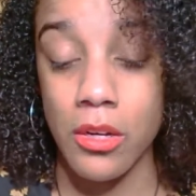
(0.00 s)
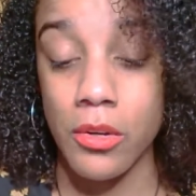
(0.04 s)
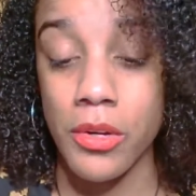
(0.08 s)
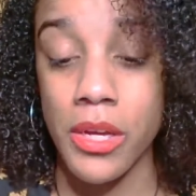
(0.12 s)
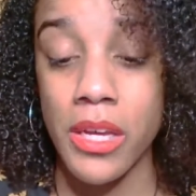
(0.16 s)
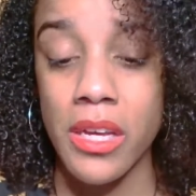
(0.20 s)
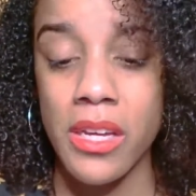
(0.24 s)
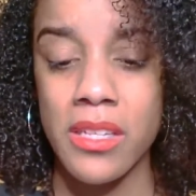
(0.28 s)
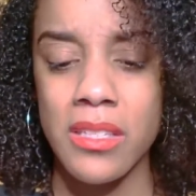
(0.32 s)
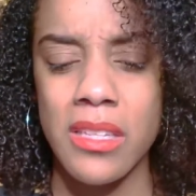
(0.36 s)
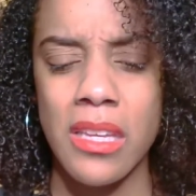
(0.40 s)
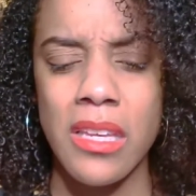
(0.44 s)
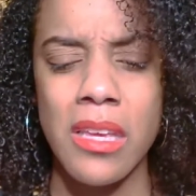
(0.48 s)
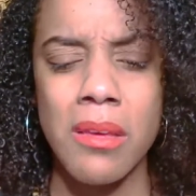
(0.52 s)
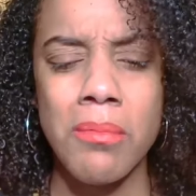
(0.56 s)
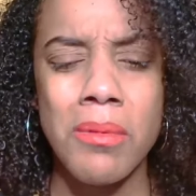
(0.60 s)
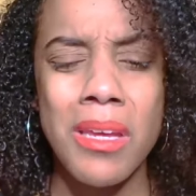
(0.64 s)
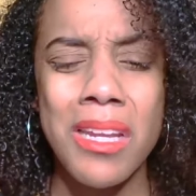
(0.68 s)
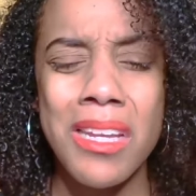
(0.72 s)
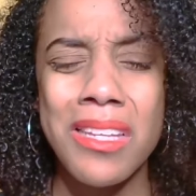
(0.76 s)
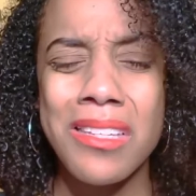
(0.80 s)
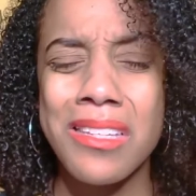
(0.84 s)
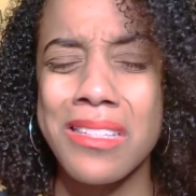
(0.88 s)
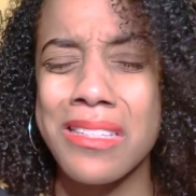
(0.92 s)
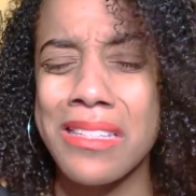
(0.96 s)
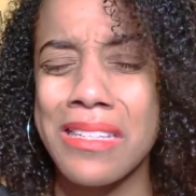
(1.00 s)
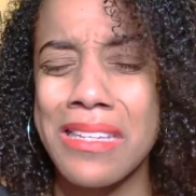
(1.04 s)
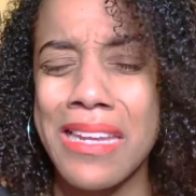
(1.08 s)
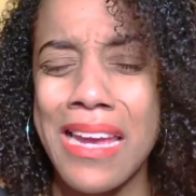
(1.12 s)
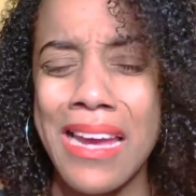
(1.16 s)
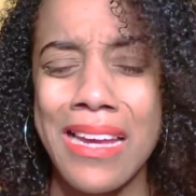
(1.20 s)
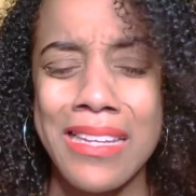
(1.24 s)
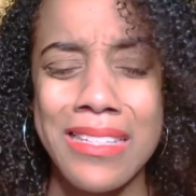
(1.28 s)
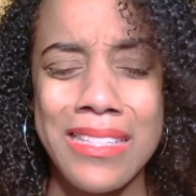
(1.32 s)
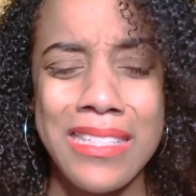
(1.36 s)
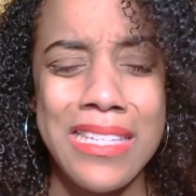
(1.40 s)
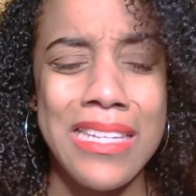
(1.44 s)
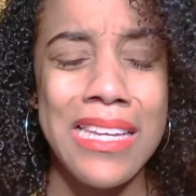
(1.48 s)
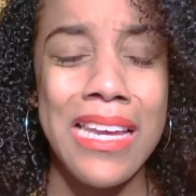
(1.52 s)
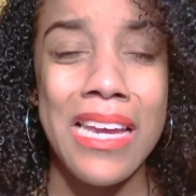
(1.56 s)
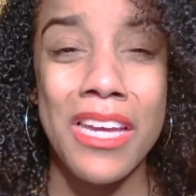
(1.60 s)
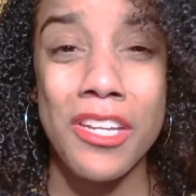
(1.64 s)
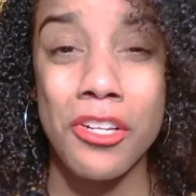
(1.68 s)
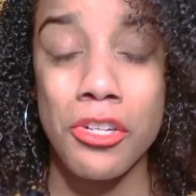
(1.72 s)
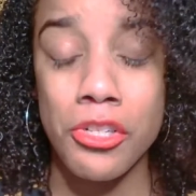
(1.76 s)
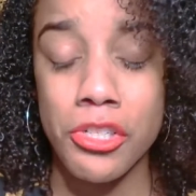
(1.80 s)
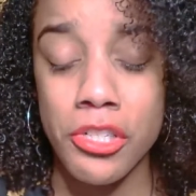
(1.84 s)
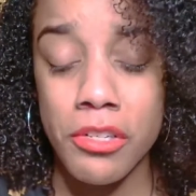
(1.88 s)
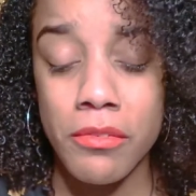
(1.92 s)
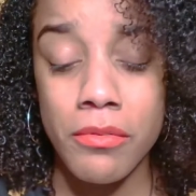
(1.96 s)
Okay, guys, I keep getting this nasty
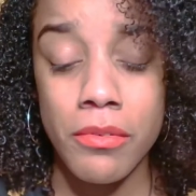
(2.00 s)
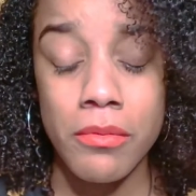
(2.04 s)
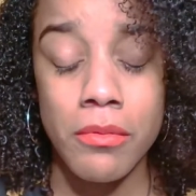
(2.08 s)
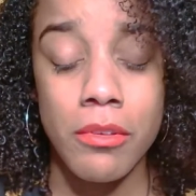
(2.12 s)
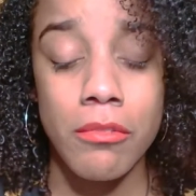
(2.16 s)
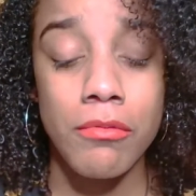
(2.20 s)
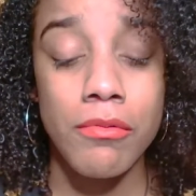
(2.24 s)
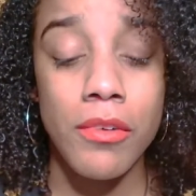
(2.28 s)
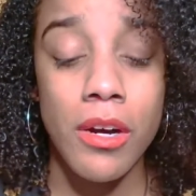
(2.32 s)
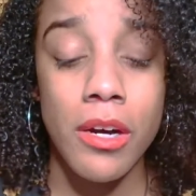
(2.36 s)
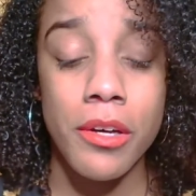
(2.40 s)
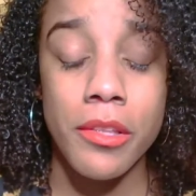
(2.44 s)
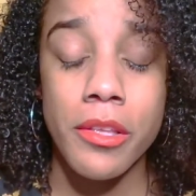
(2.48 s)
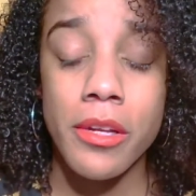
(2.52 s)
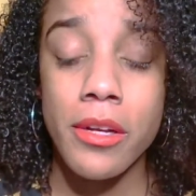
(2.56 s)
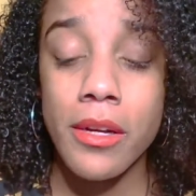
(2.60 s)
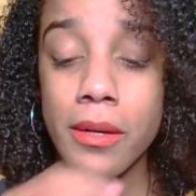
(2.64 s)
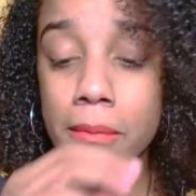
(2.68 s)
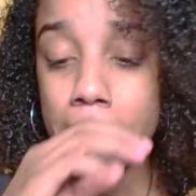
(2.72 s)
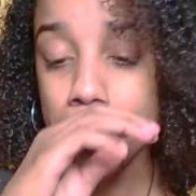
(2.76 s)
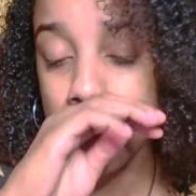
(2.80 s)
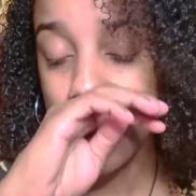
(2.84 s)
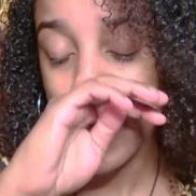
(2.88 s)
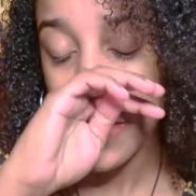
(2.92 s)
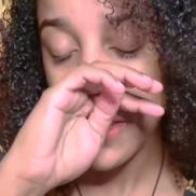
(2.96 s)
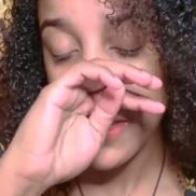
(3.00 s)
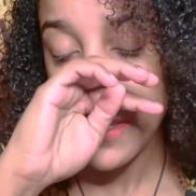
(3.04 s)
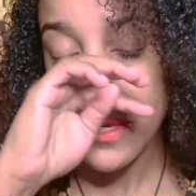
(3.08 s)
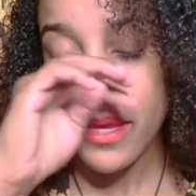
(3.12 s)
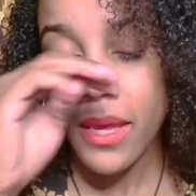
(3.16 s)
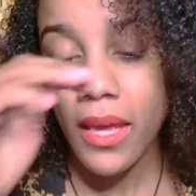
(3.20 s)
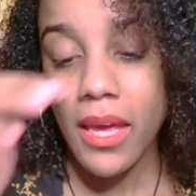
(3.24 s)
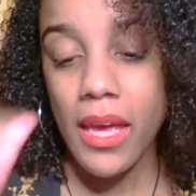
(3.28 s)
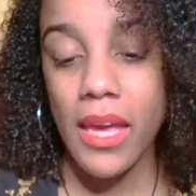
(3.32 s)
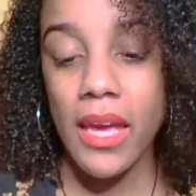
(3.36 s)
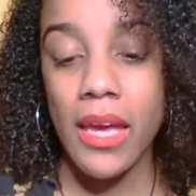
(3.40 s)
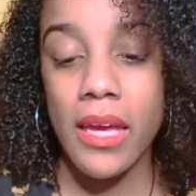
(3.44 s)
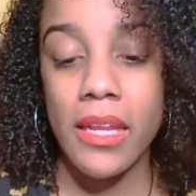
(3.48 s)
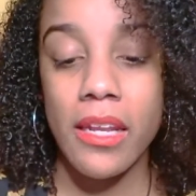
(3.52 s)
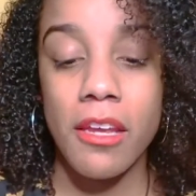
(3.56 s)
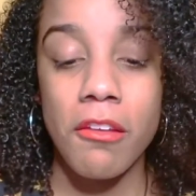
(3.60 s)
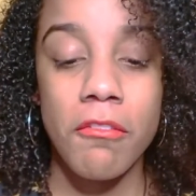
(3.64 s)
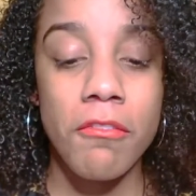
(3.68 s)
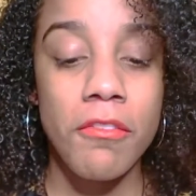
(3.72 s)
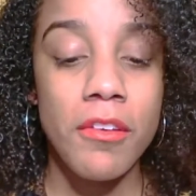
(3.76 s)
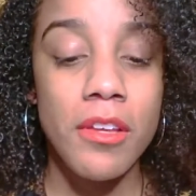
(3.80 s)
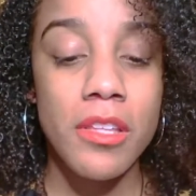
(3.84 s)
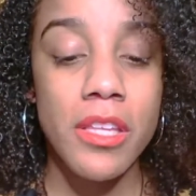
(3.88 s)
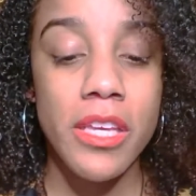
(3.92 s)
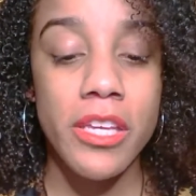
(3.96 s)
energy from the father and I
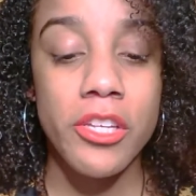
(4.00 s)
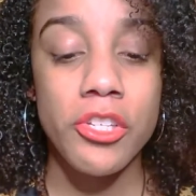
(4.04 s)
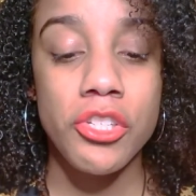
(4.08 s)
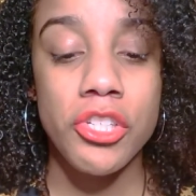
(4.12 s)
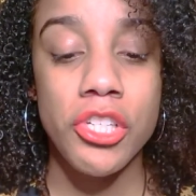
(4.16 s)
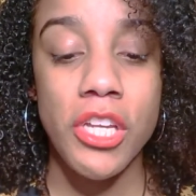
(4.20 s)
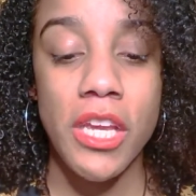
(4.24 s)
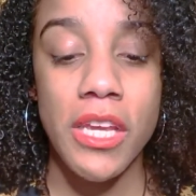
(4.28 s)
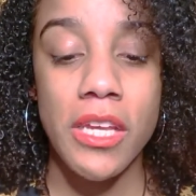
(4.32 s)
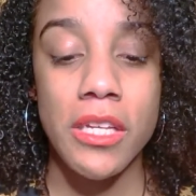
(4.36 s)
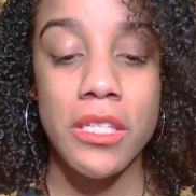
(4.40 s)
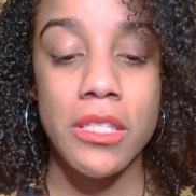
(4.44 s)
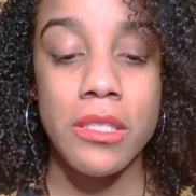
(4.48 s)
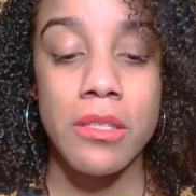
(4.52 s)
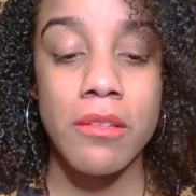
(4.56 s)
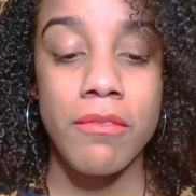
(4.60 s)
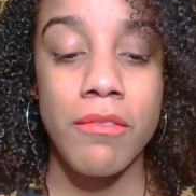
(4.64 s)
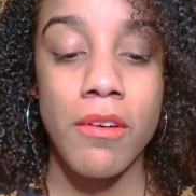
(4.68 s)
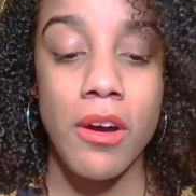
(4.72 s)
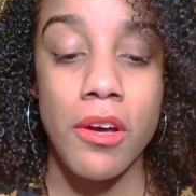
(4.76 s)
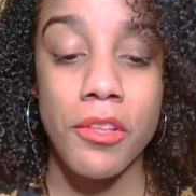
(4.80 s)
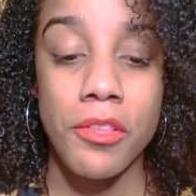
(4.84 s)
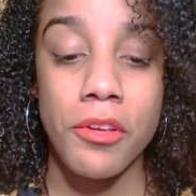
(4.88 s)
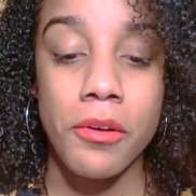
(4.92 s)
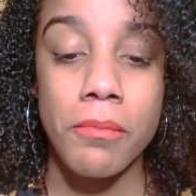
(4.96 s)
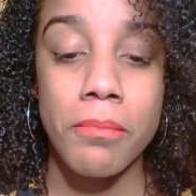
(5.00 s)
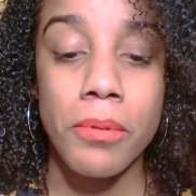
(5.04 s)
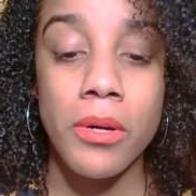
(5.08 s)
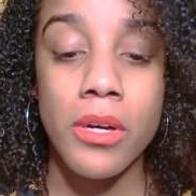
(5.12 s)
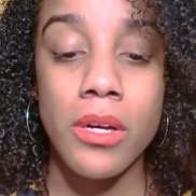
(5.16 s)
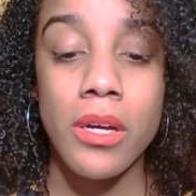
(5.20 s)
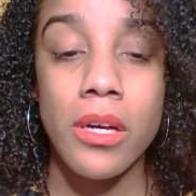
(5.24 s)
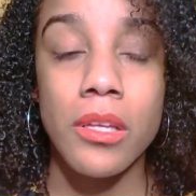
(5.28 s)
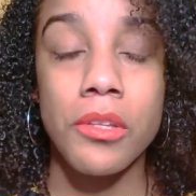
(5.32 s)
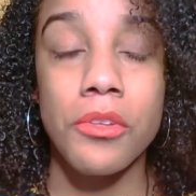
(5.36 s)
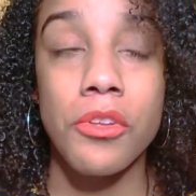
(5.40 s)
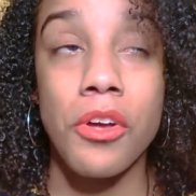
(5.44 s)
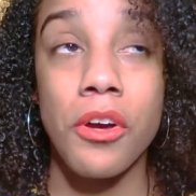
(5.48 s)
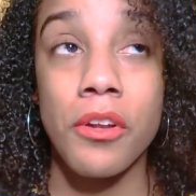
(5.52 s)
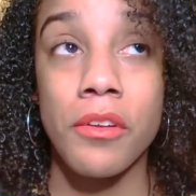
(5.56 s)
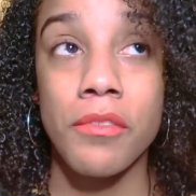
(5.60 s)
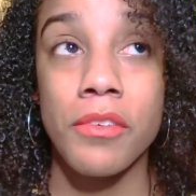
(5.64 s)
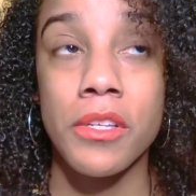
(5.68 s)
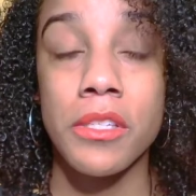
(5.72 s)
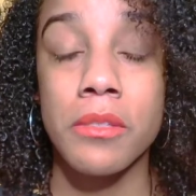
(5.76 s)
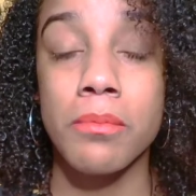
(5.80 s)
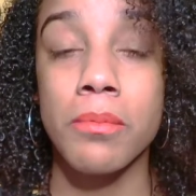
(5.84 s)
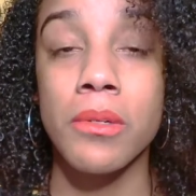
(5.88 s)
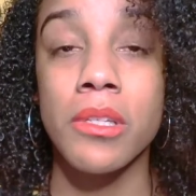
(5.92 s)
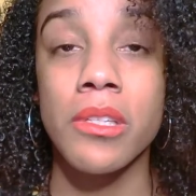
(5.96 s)
feel like Shane's father put a lot of
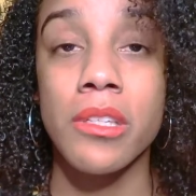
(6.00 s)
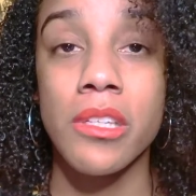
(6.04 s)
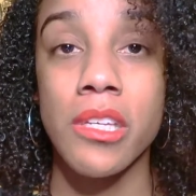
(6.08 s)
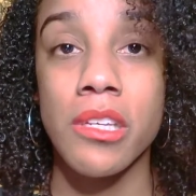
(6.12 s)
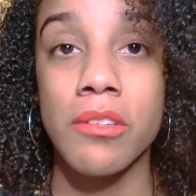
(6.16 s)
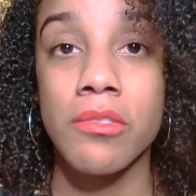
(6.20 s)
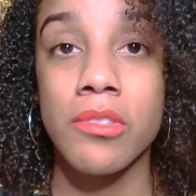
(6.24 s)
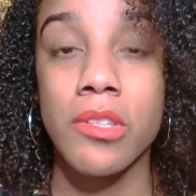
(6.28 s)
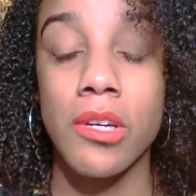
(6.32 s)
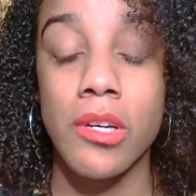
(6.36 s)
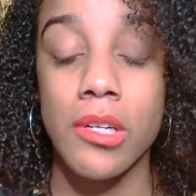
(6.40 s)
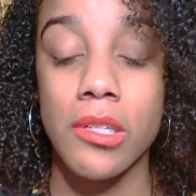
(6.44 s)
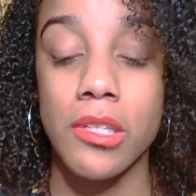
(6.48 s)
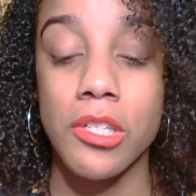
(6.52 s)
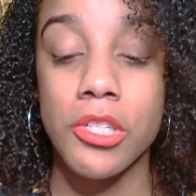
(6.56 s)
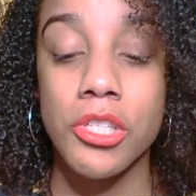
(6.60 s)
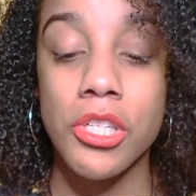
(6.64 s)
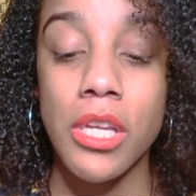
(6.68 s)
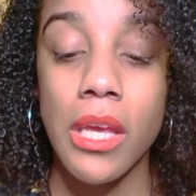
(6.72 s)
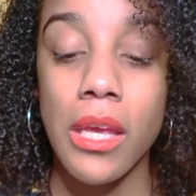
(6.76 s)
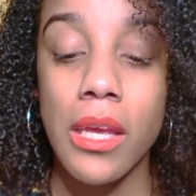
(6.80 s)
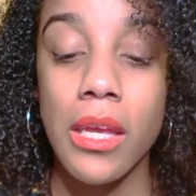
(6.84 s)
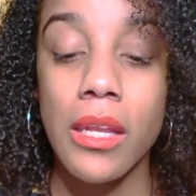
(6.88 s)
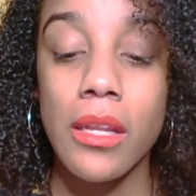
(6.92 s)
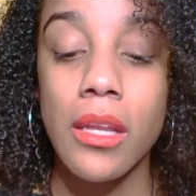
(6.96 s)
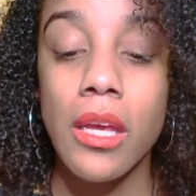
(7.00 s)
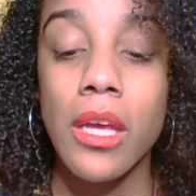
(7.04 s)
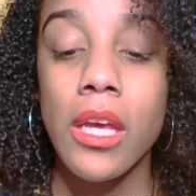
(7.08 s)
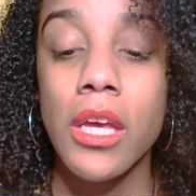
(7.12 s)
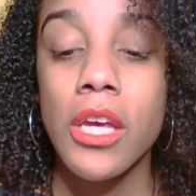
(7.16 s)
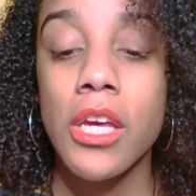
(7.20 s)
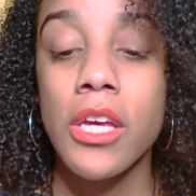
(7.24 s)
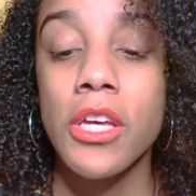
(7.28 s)
his beliefs onto Shane.